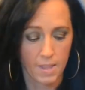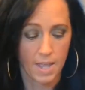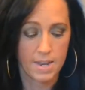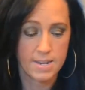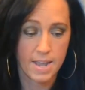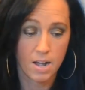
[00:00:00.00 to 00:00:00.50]

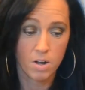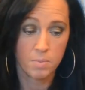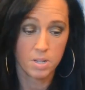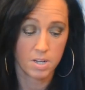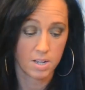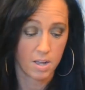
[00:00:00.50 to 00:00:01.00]
And now I'm
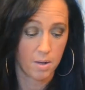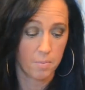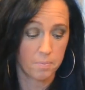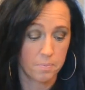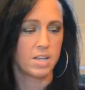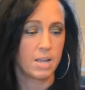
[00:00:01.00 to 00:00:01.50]
going
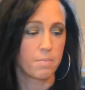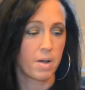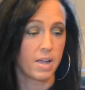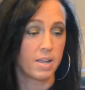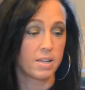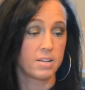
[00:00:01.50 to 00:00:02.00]
to take
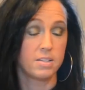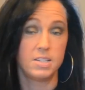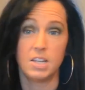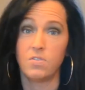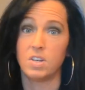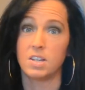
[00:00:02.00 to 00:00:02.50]
my
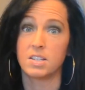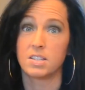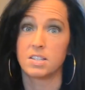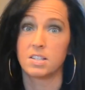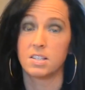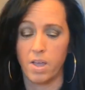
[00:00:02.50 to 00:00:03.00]

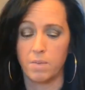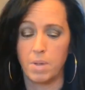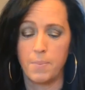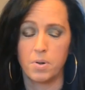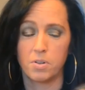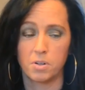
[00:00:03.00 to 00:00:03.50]
Devious, and
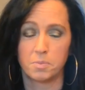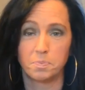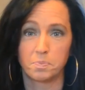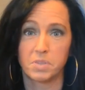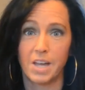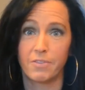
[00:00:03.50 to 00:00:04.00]
people are
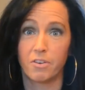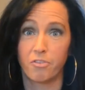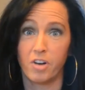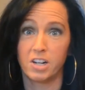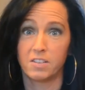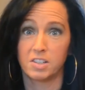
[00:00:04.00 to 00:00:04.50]
kind of
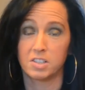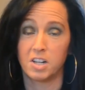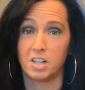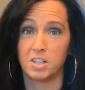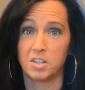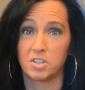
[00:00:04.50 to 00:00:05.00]
afraid of this
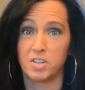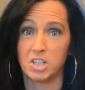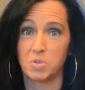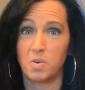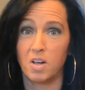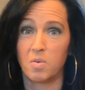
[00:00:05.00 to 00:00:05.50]
color, so
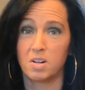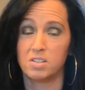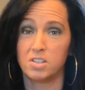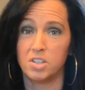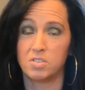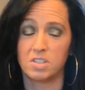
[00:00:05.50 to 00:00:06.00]
that's why I wanted
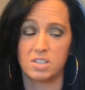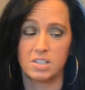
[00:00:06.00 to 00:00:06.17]
to use it